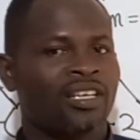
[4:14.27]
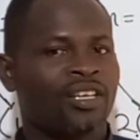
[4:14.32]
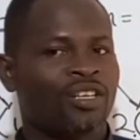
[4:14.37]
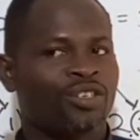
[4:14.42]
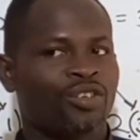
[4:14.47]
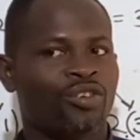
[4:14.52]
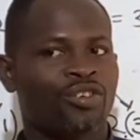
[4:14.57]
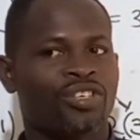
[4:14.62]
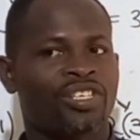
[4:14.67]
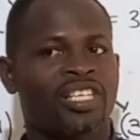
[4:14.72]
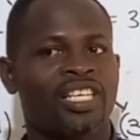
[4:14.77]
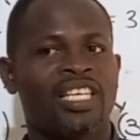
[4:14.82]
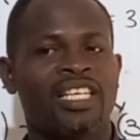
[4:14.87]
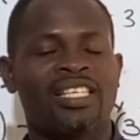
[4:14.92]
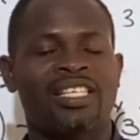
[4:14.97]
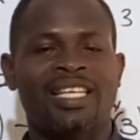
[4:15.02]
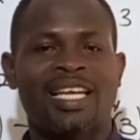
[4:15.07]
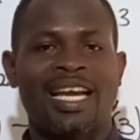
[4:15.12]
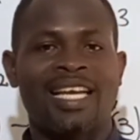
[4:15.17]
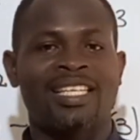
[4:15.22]
So
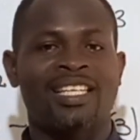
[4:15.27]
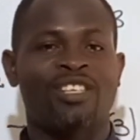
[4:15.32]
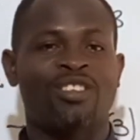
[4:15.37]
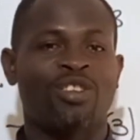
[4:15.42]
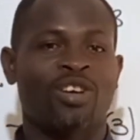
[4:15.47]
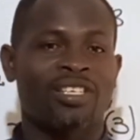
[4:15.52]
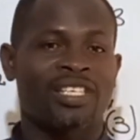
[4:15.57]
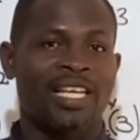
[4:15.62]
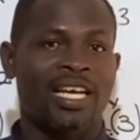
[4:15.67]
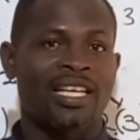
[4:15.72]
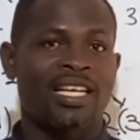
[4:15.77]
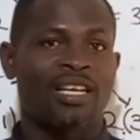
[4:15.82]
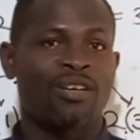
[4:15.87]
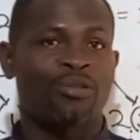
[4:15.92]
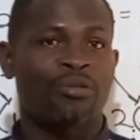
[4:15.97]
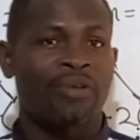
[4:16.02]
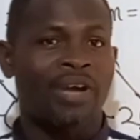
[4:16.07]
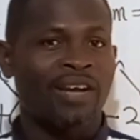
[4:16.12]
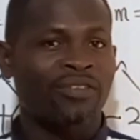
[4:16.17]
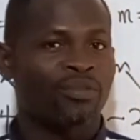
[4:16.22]
since x is not standing
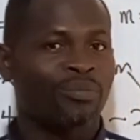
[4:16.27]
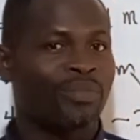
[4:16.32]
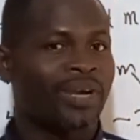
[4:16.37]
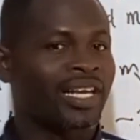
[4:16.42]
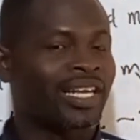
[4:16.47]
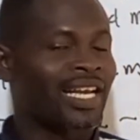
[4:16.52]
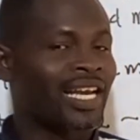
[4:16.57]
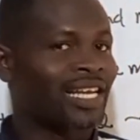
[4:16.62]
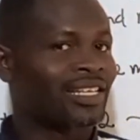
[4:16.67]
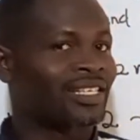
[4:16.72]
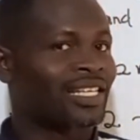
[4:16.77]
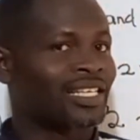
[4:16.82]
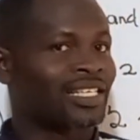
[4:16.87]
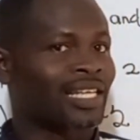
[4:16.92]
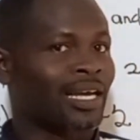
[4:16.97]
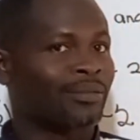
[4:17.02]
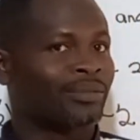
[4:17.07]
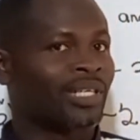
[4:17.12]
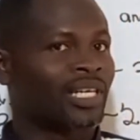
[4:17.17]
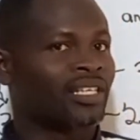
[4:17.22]
alone, we have to make x the
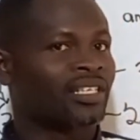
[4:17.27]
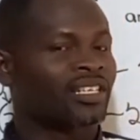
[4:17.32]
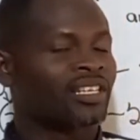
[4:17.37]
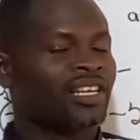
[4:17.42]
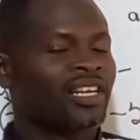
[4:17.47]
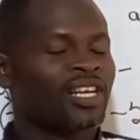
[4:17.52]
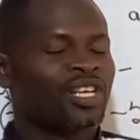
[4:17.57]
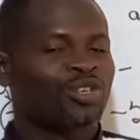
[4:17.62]
subject.